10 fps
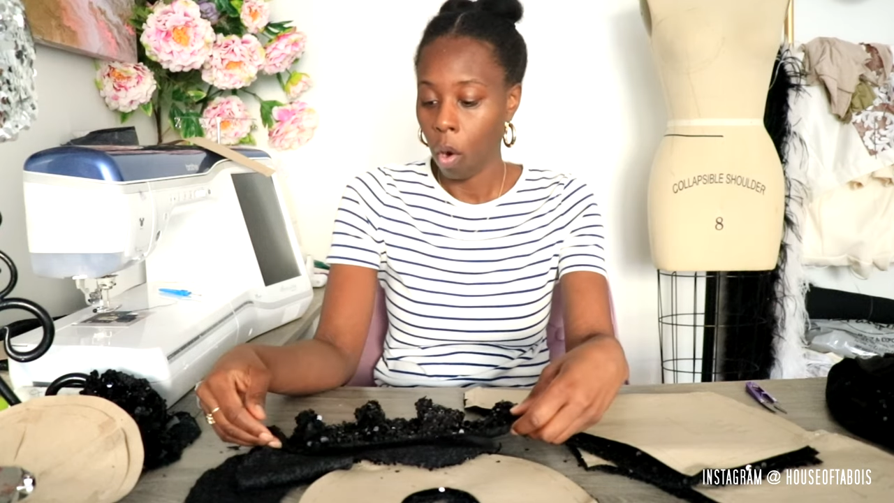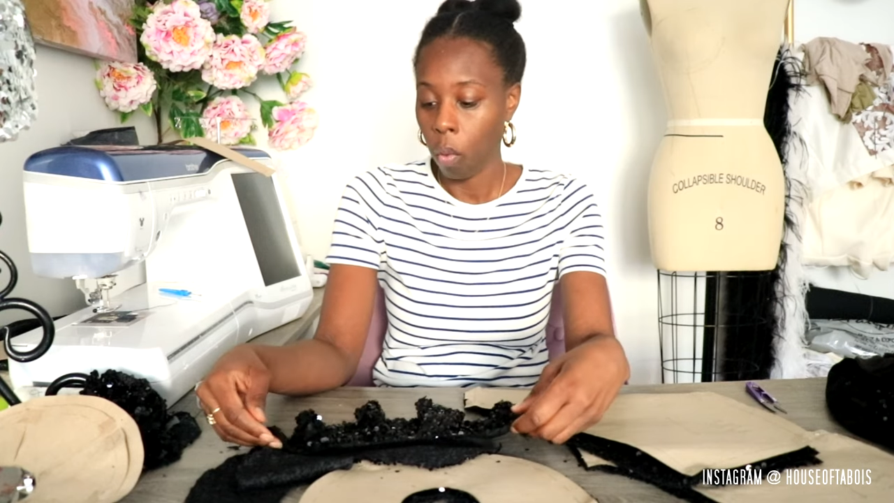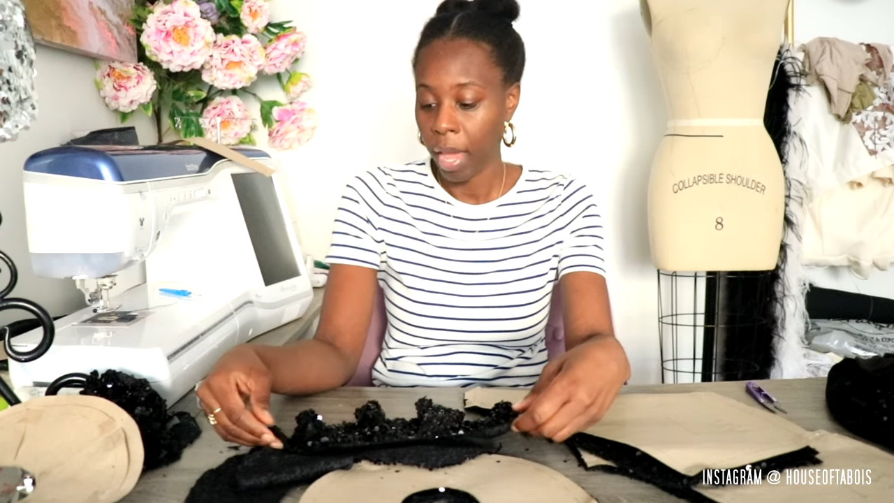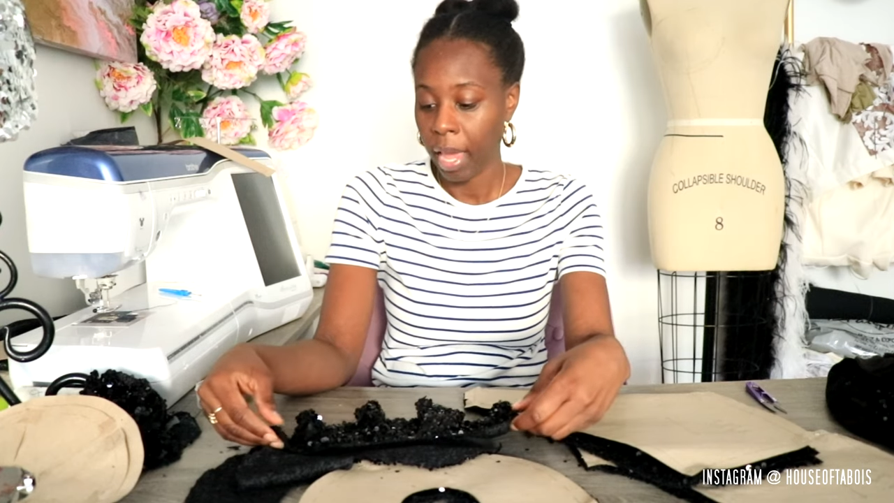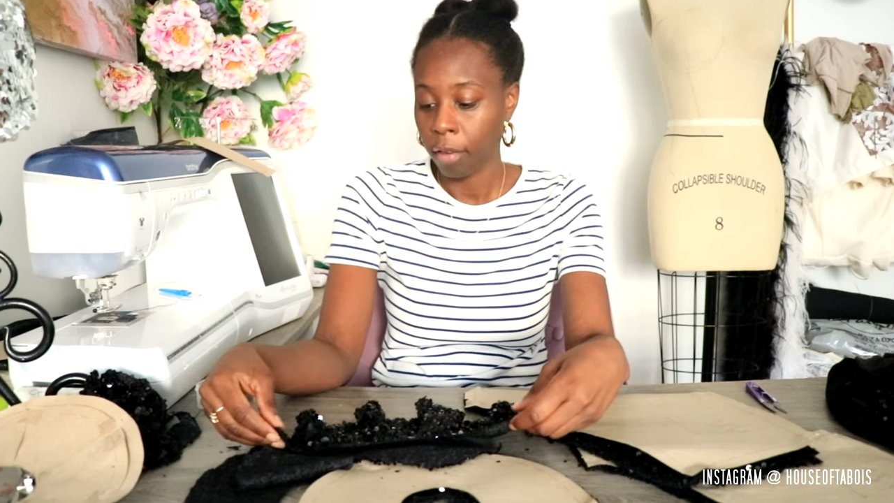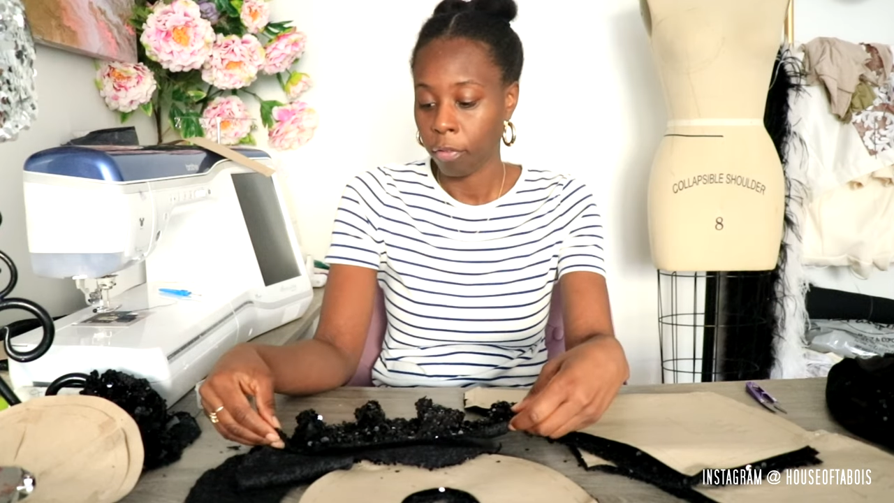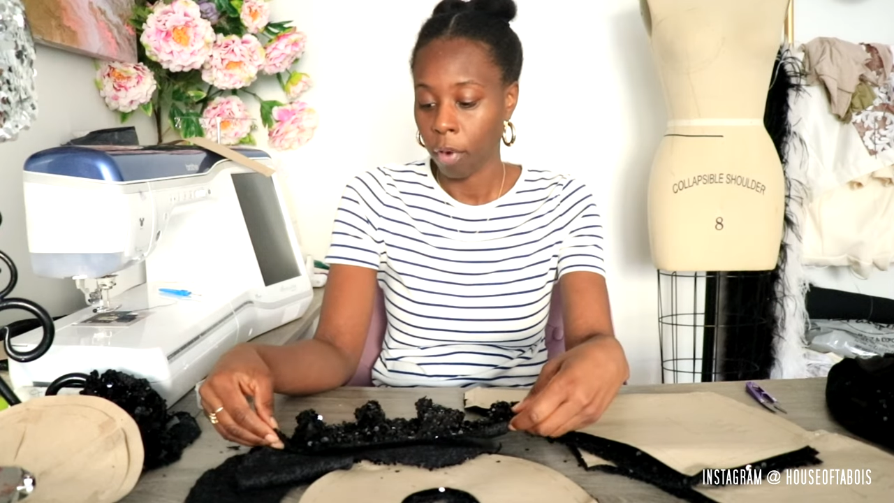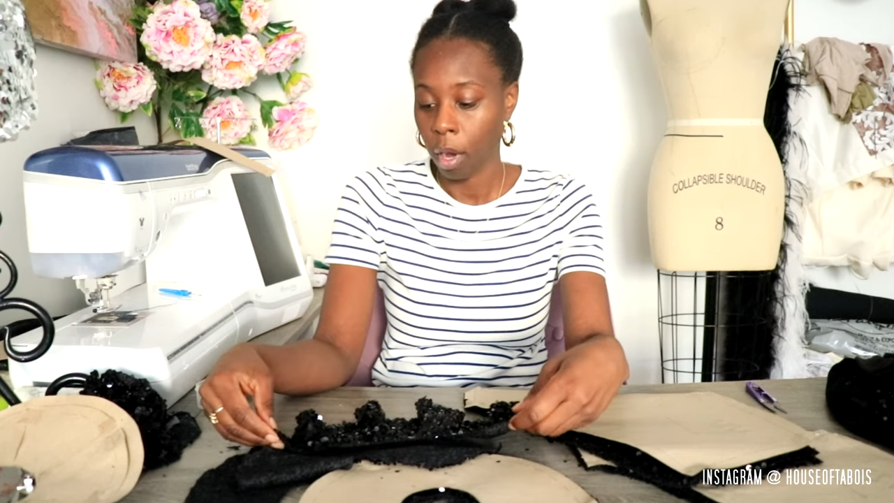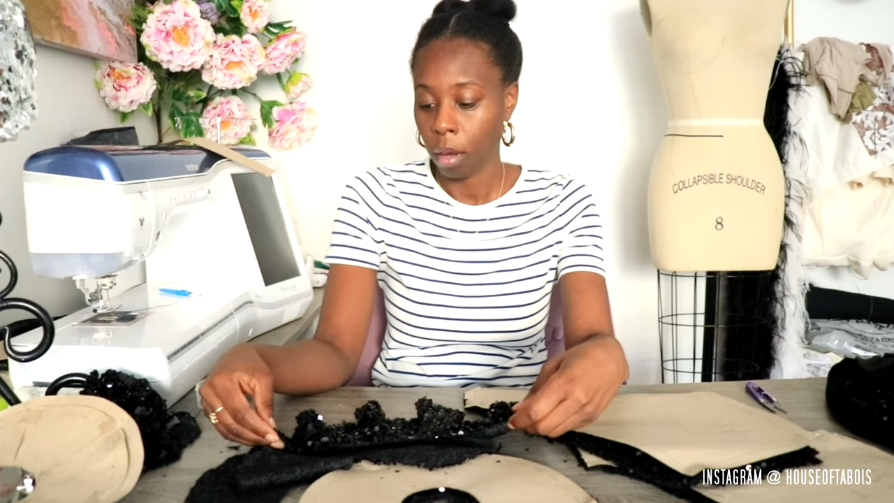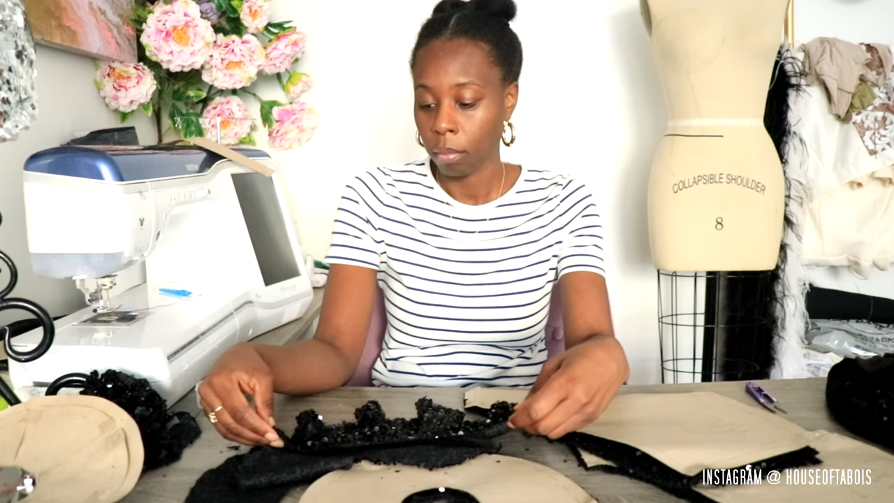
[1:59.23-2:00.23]
away
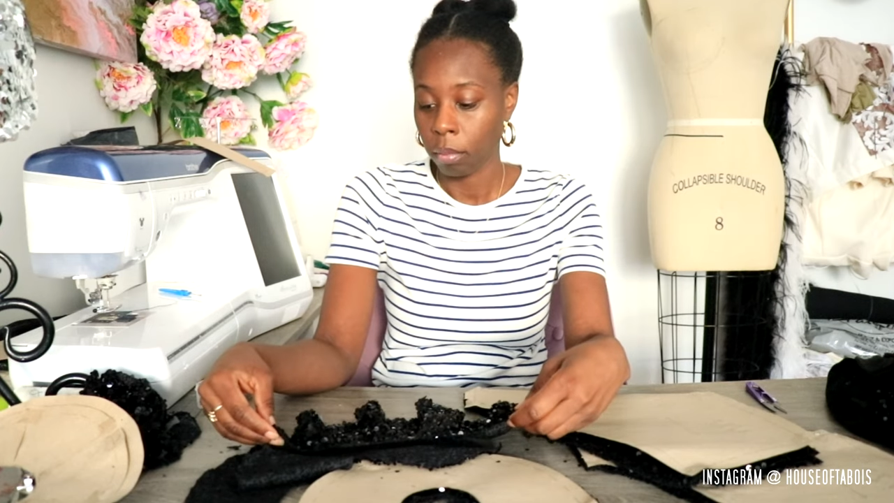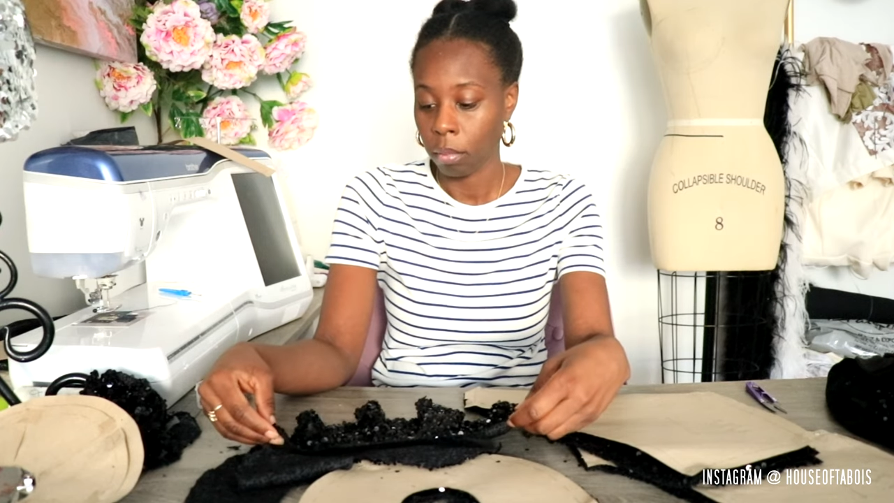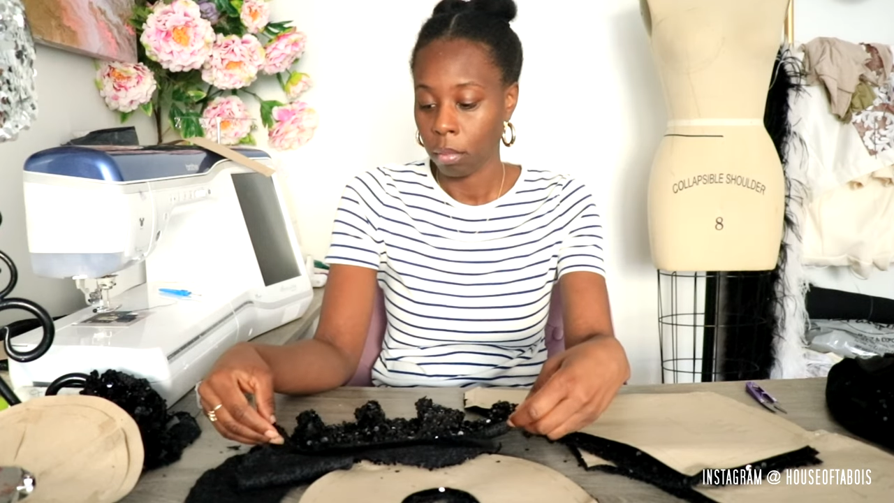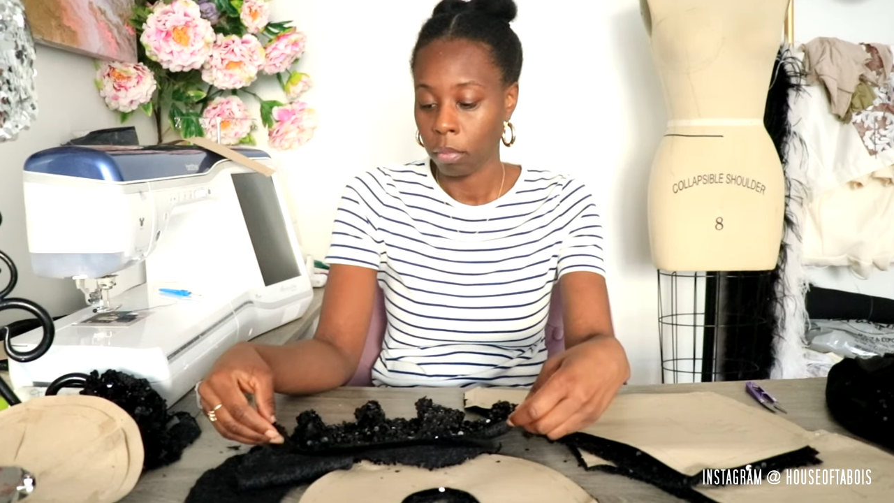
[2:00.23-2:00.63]
from